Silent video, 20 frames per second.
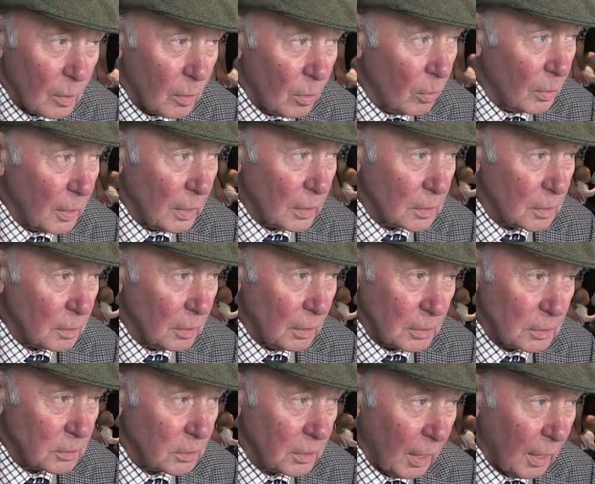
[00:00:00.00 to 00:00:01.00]
Oh, he's
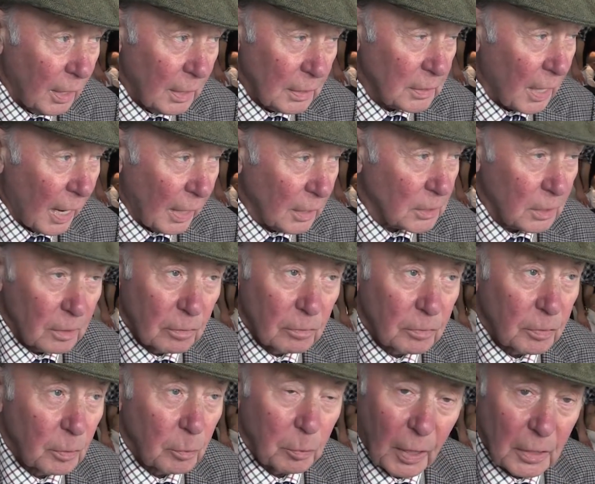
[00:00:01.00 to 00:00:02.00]

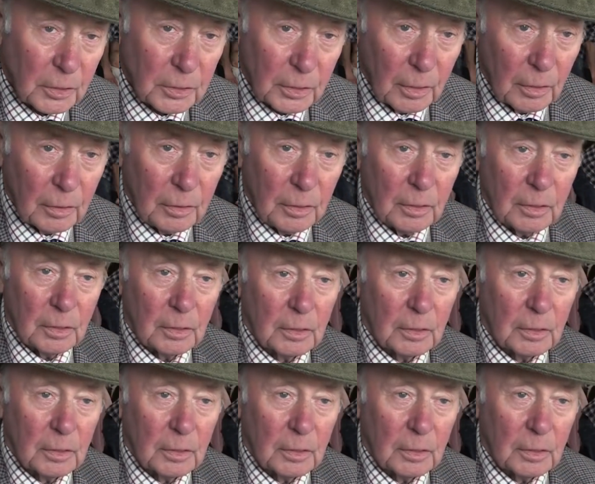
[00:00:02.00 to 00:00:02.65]
excellent for Preston.